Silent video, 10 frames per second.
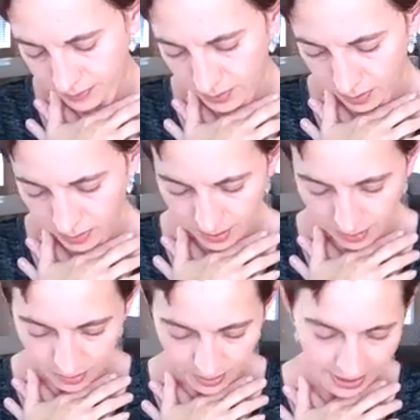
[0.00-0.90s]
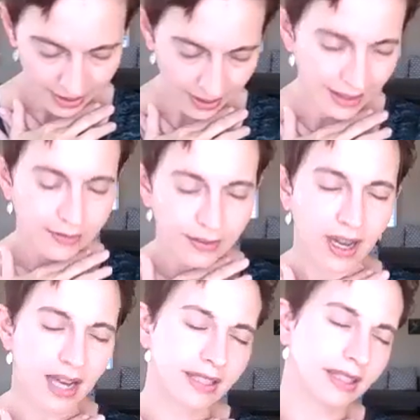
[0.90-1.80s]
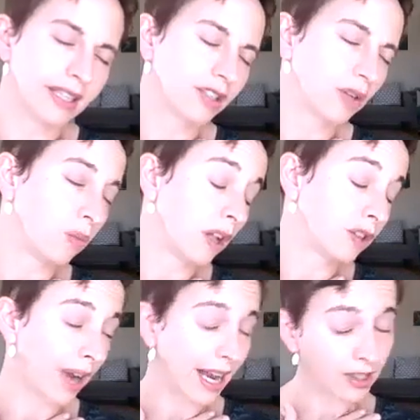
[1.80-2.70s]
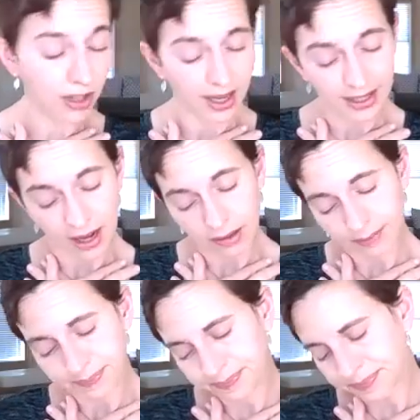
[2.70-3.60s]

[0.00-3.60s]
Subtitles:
So it's like you can get a different kind of sensation while tractioning down.